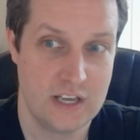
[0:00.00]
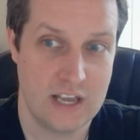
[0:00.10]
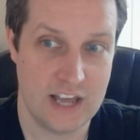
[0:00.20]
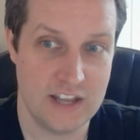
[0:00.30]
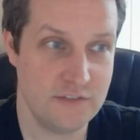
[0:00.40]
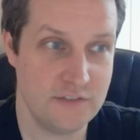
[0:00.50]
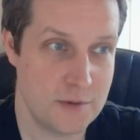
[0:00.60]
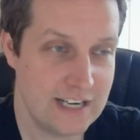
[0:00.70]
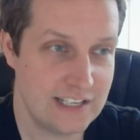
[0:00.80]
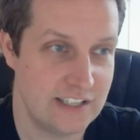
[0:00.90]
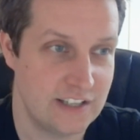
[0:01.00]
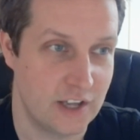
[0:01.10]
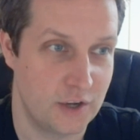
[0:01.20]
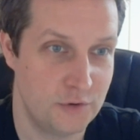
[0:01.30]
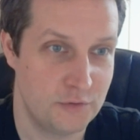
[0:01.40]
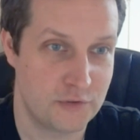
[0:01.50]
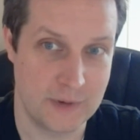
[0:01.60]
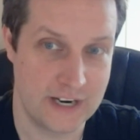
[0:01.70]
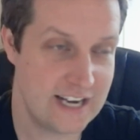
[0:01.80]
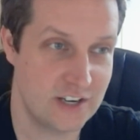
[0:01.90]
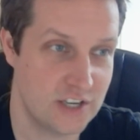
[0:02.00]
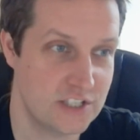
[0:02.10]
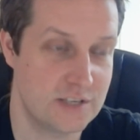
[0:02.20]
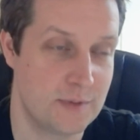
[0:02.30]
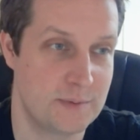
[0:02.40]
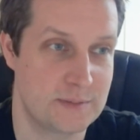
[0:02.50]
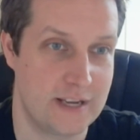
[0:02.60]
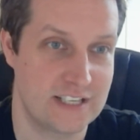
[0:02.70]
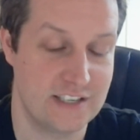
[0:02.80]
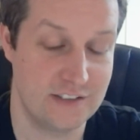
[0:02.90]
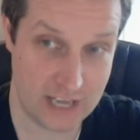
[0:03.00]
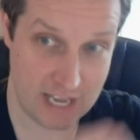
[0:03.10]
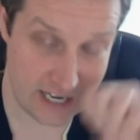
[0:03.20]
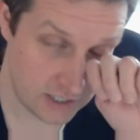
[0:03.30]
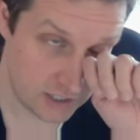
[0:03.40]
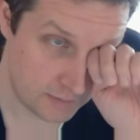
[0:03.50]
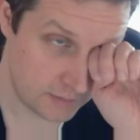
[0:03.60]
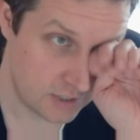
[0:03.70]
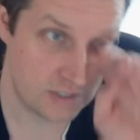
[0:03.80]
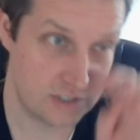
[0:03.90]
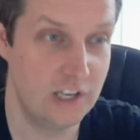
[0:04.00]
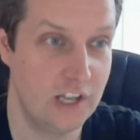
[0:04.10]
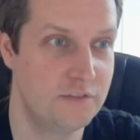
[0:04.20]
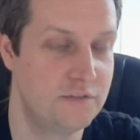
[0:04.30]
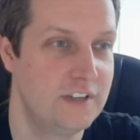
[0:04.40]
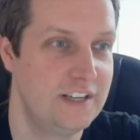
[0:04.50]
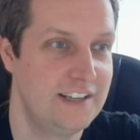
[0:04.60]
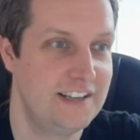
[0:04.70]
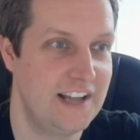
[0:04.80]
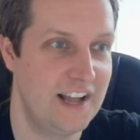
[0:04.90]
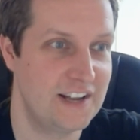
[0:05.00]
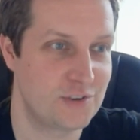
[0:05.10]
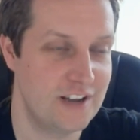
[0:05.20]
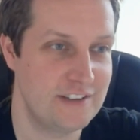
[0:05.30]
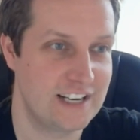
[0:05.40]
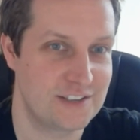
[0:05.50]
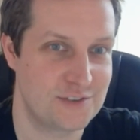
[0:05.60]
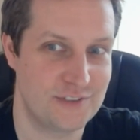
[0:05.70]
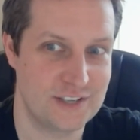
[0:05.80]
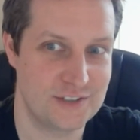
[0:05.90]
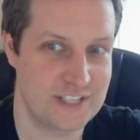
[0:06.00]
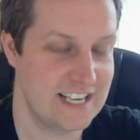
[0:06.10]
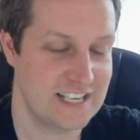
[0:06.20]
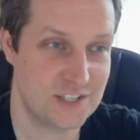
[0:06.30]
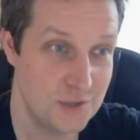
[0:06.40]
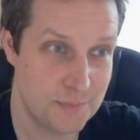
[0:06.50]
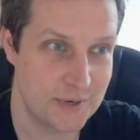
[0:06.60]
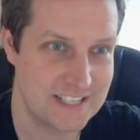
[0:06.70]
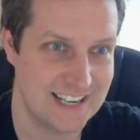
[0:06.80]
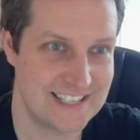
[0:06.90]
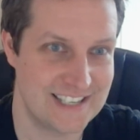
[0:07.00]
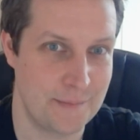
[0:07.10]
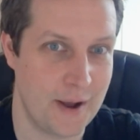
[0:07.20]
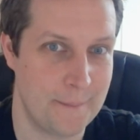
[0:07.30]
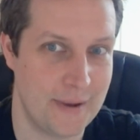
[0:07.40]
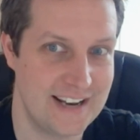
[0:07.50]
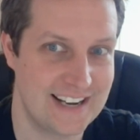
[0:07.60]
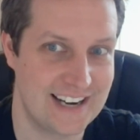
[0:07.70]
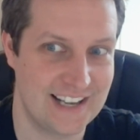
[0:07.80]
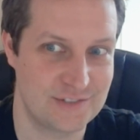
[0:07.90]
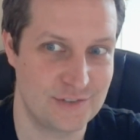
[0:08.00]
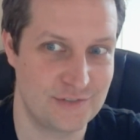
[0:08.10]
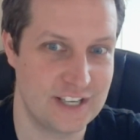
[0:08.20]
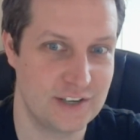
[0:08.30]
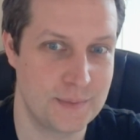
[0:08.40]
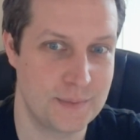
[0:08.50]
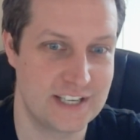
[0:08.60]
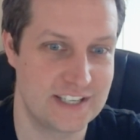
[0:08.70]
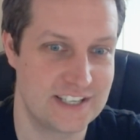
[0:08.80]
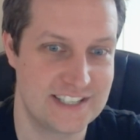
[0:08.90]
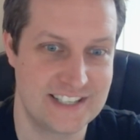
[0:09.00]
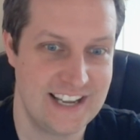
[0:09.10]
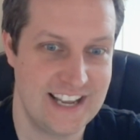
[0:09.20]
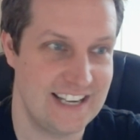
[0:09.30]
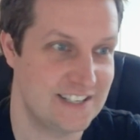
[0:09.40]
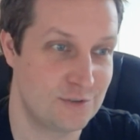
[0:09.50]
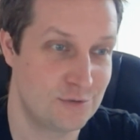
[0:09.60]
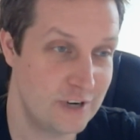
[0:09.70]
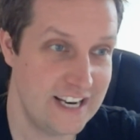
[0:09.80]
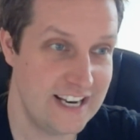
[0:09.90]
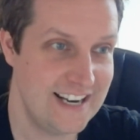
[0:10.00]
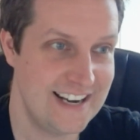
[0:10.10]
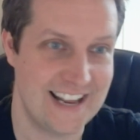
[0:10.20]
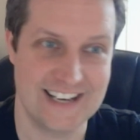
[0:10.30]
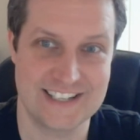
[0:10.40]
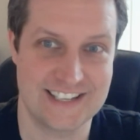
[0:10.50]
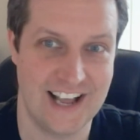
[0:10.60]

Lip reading: I think fundamentally though, from an end customer perspective, end customers just love driving electric vehicles. They get super excited about buying an electric vehicle because it's green, it's